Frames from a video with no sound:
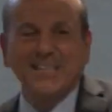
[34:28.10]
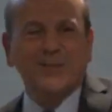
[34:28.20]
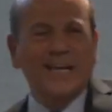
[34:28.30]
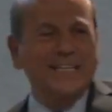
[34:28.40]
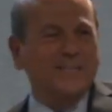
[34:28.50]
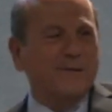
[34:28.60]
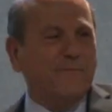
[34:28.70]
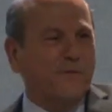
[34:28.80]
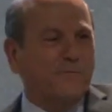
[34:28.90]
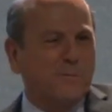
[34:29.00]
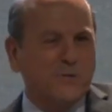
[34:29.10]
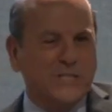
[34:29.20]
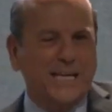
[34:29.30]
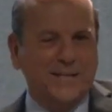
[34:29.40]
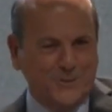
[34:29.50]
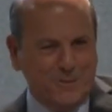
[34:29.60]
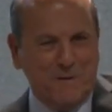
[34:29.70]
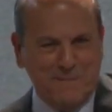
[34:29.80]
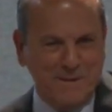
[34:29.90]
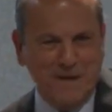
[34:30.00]
He's showed you get some of that 50% he used to
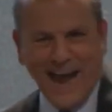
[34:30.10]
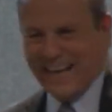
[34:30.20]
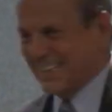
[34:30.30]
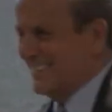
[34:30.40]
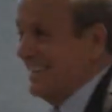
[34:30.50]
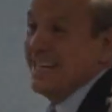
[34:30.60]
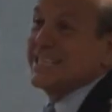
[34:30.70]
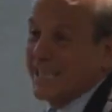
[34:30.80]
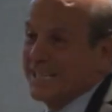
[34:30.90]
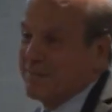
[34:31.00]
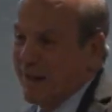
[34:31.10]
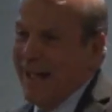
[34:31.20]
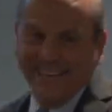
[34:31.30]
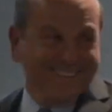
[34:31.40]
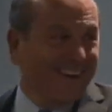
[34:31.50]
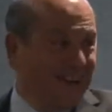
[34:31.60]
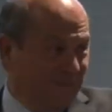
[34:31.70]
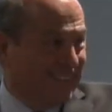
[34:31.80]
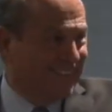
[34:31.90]
pay me back. He is getting it back, right?